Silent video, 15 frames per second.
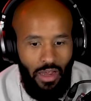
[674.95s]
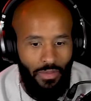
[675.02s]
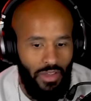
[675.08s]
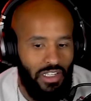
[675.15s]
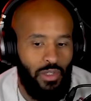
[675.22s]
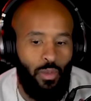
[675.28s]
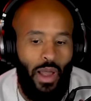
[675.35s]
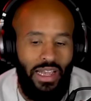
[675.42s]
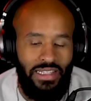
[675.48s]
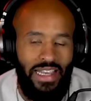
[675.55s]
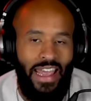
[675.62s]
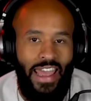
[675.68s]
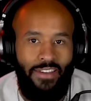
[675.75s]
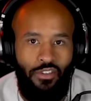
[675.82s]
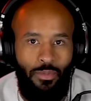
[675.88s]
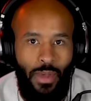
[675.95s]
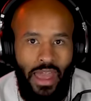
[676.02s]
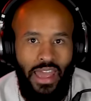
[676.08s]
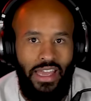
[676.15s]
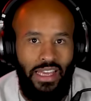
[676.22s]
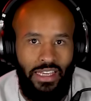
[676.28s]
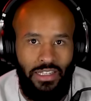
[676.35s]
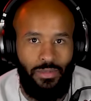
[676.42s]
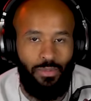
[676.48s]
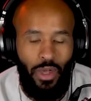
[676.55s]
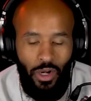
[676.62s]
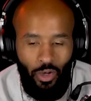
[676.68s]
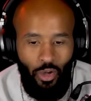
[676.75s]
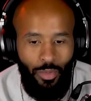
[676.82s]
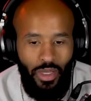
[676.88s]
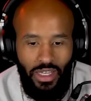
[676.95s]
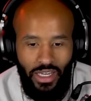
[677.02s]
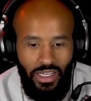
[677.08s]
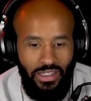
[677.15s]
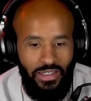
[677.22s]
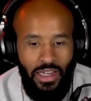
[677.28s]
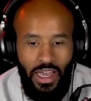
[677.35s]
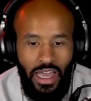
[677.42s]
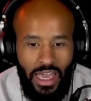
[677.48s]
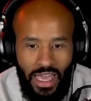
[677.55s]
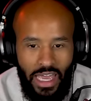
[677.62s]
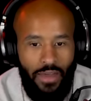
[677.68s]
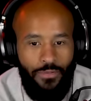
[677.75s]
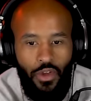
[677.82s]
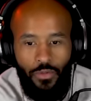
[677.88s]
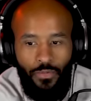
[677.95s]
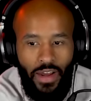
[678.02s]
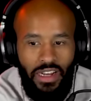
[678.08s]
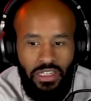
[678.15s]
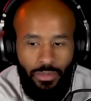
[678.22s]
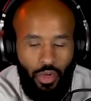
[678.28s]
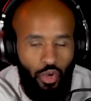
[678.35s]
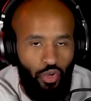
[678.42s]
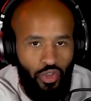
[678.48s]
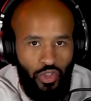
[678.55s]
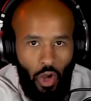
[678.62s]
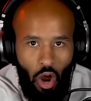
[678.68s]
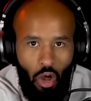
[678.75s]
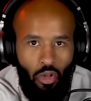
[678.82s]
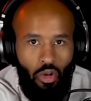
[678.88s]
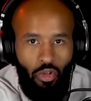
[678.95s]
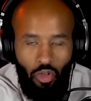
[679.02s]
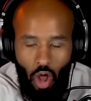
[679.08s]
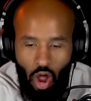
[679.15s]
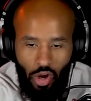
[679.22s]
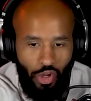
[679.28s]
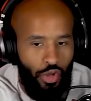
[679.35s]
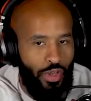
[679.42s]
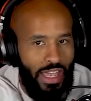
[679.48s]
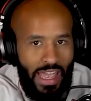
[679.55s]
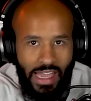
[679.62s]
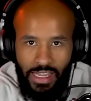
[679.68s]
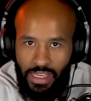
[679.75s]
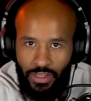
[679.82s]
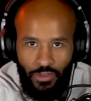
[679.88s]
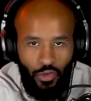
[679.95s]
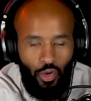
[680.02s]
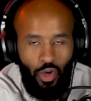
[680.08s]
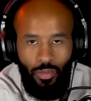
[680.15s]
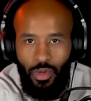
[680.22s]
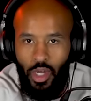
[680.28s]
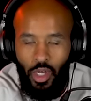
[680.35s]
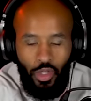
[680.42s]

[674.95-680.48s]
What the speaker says: This is why I say MMA is pinnacle, because if you're fighting someone who's taller, longer, you can't get to him.